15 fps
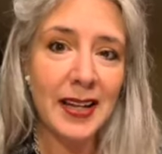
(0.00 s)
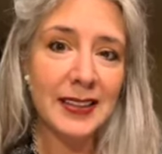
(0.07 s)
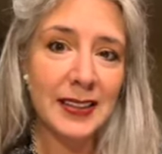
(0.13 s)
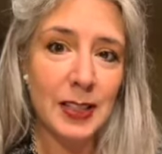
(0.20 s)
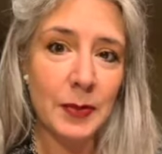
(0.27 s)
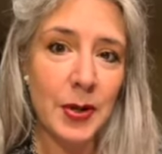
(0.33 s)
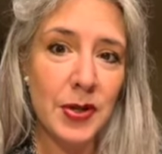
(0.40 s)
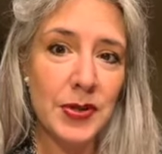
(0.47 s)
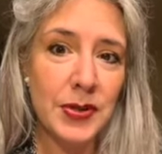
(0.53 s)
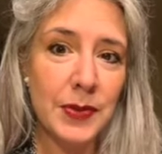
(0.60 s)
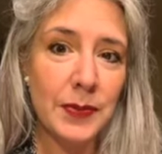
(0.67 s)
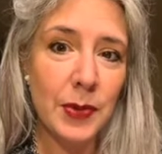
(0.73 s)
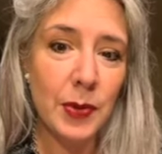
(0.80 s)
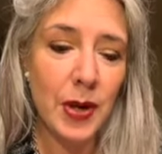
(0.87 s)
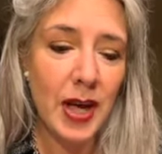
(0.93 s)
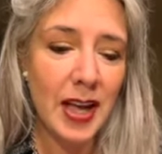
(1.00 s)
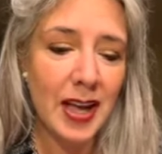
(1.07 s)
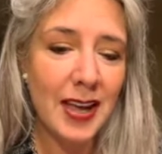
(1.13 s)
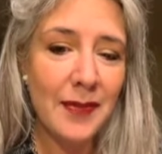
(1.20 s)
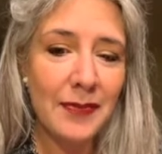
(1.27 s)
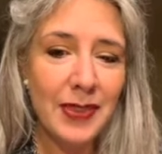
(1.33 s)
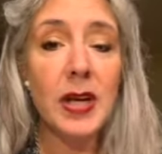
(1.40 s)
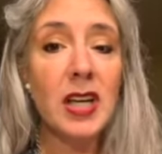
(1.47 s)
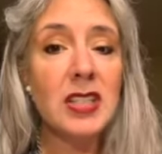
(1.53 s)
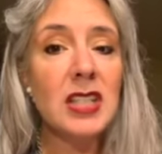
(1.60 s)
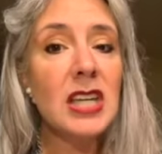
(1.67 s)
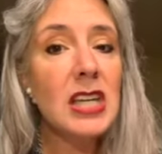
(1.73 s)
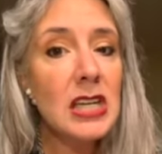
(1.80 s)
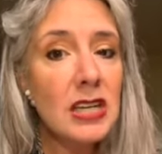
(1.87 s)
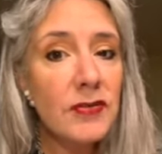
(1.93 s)
customers, okay? Because
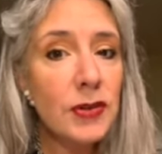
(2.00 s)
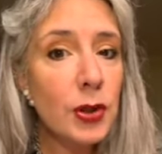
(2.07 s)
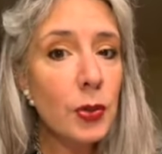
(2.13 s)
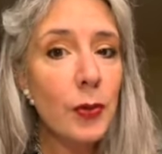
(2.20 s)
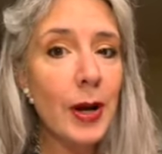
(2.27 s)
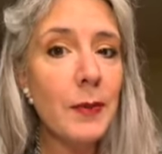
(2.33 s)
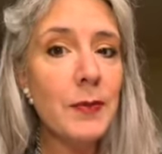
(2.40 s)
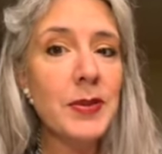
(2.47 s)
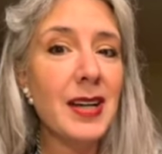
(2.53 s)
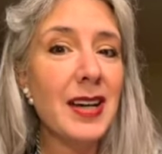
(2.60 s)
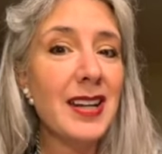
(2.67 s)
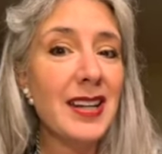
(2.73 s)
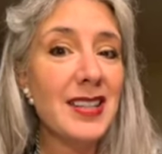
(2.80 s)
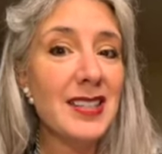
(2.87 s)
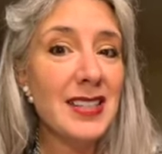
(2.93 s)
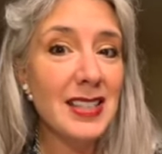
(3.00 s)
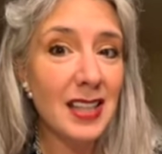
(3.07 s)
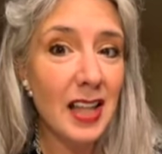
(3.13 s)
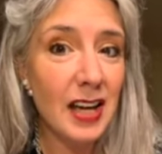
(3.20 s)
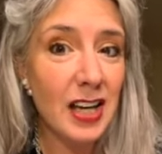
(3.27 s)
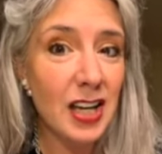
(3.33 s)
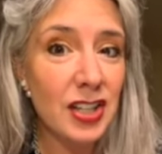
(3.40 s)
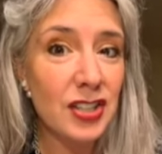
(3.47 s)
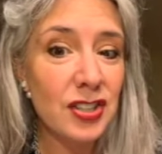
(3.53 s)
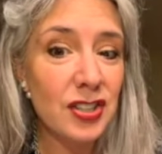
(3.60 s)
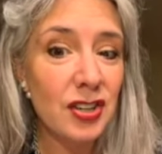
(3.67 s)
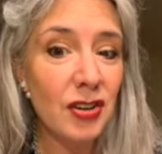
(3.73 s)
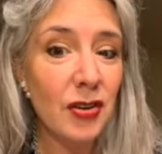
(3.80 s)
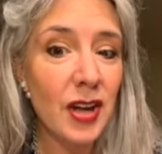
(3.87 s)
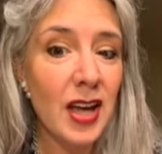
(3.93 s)
if your website is sluggish,
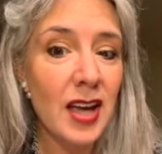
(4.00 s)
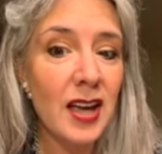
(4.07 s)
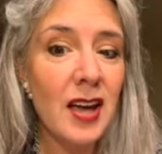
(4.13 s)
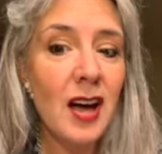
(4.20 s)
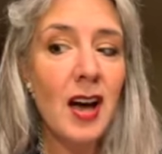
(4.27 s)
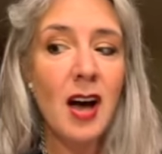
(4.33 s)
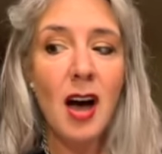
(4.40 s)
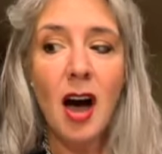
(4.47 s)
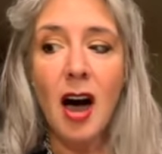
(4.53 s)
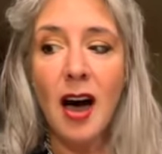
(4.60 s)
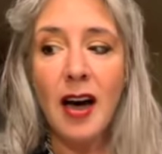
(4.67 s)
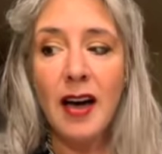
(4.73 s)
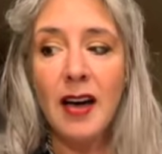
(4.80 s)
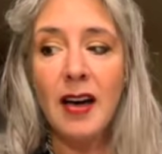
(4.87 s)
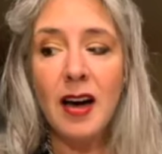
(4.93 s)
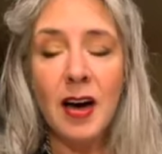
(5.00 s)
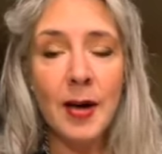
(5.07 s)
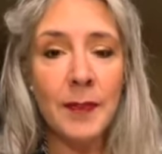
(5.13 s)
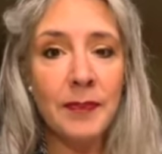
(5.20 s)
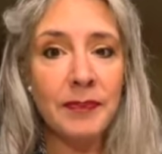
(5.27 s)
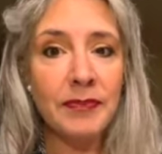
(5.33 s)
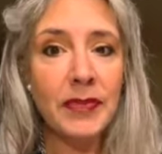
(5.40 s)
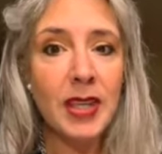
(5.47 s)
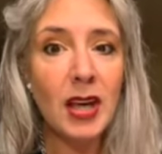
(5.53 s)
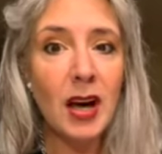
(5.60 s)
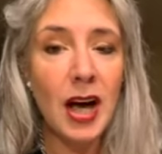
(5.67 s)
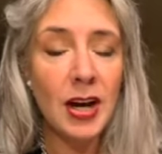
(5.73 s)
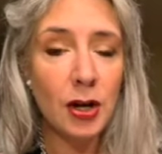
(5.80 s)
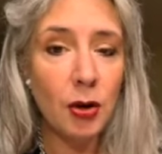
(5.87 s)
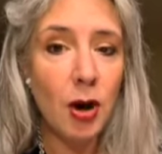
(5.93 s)
okay, I
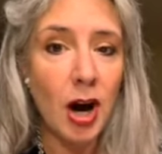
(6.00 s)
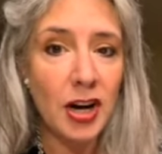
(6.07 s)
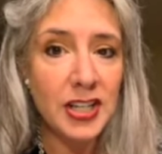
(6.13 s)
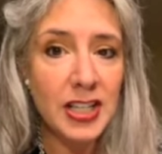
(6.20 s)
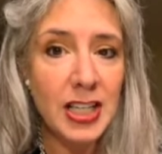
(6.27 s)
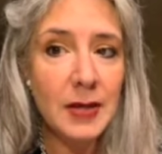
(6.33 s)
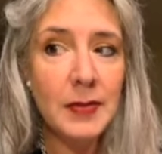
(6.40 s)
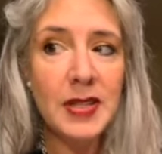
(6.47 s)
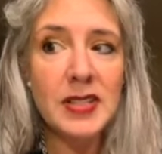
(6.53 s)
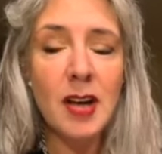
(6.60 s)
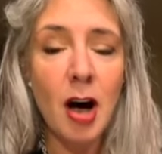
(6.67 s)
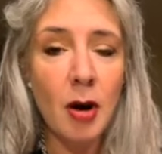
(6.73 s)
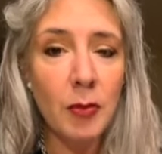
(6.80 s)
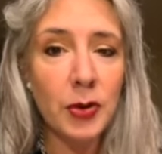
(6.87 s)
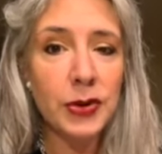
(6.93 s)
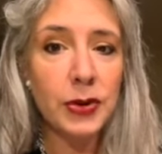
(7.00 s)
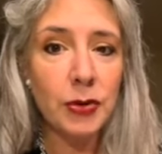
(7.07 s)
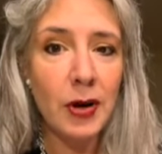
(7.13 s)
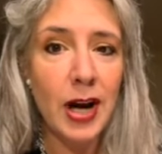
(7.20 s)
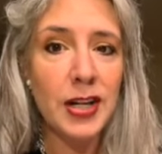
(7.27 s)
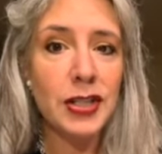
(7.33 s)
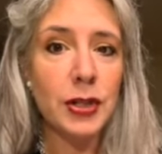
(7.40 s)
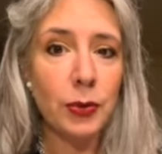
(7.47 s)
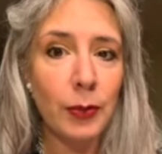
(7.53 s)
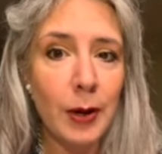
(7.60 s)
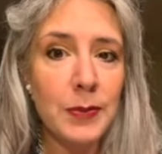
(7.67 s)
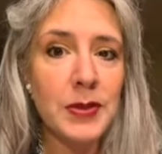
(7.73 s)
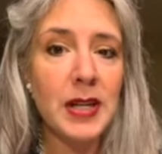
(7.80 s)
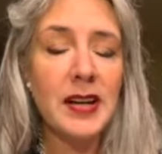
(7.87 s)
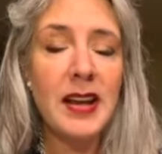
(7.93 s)
know our team has almost crashed the
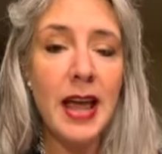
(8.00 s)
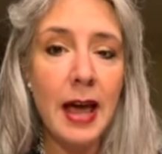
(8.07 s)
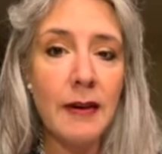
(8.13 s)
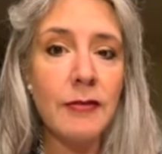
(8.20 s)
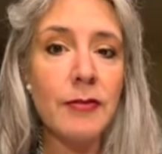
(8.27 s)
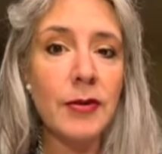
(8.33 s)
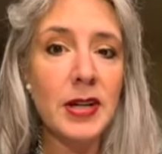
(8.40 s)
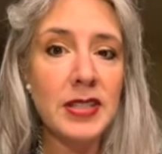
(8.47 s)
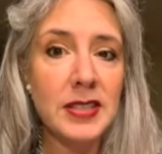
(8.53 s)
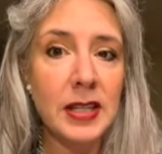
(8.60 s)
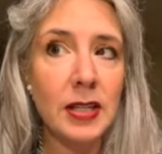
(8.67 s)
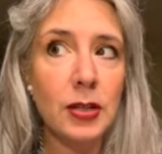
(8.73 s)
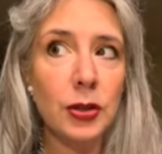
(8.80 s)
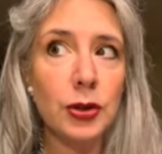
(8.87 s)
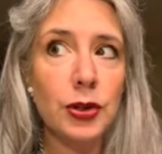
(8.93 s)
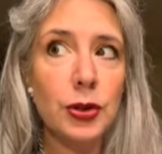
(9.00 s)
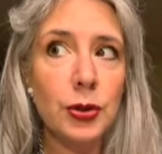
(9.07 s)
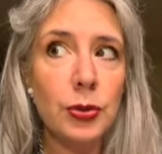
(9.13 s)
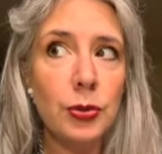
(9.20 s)
website every single